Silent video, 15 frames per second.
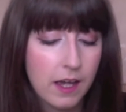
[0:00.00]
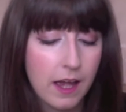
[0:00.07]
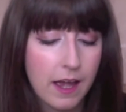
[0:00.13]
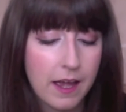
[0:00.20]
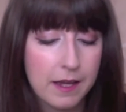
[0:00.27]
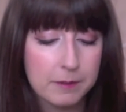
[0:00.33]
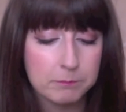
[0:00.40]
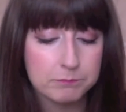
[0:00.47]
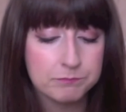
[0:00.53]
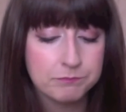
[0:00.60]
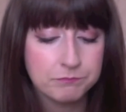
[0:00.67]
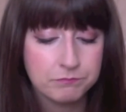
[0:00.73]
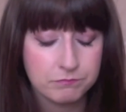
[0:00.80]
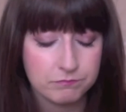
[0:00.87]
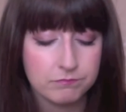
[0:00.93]
And
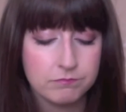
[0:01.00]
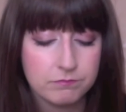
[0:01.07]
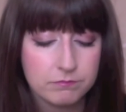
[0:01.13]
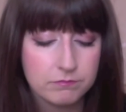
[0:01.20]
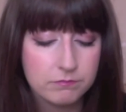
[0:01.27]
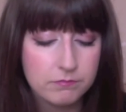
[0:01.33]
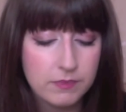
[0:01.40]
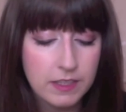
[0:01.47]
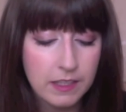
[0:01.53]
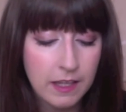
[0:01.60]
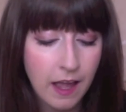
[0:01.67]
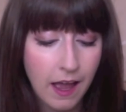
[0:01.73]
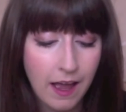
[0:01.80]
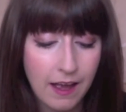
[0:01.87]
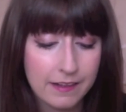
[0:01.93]

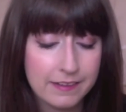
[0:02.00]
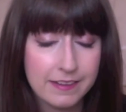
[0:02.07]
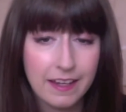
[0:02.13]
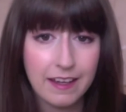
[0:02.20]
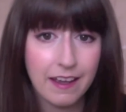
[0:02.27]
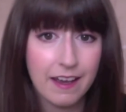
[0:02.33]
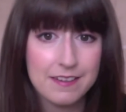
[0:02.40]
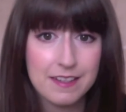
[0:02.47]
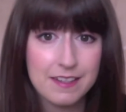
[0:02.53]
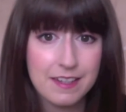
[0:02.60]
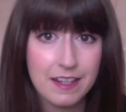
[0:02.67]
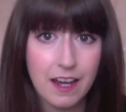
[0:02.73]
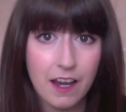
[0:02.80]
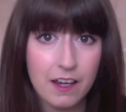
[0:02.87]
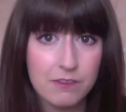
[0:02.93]
yeah, as I
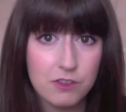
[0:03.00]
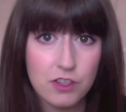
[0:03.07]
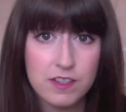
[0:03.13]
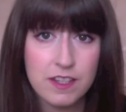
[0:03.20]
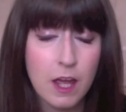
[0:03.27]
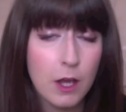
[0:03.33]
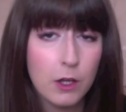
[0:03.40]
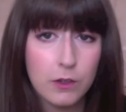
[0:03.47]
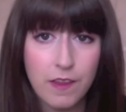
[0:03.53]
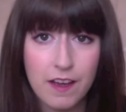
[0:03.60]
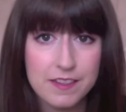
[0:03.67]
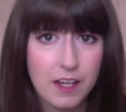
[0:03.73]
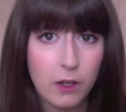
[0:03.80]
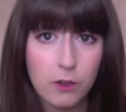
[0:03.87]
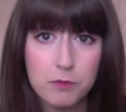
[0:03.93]
say, I have just now,
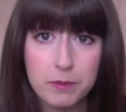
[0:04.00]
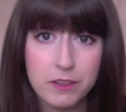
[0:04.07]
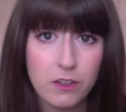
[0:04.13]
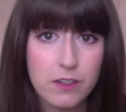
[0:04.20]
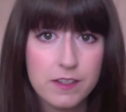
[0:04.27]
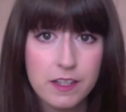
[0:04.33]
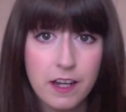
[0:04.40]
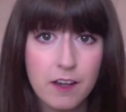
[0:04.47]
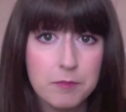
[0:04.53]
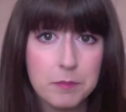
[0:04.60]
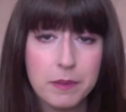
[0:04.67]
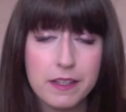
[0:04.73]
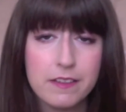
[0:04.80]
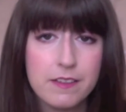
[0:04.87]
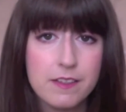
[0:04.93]
that's how I've been using it. I've
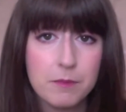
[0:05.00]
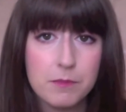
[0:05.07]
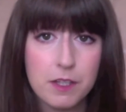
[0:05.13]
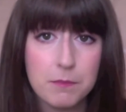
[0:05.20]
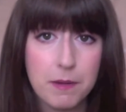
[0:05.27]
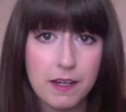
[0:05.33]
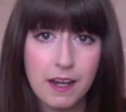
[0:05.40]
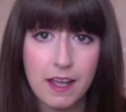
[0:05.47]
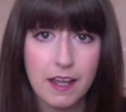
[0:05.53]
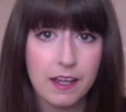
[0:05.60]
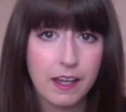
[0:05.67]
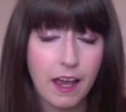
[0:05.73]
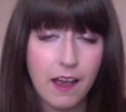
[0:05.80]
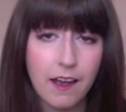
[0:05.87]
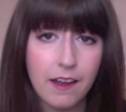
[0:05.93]
been blending some down my
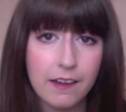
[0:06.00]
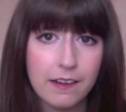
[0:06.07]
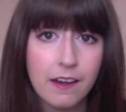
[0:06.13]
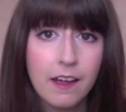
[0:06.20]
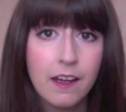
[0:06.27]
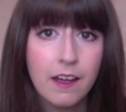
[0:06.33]
neck, and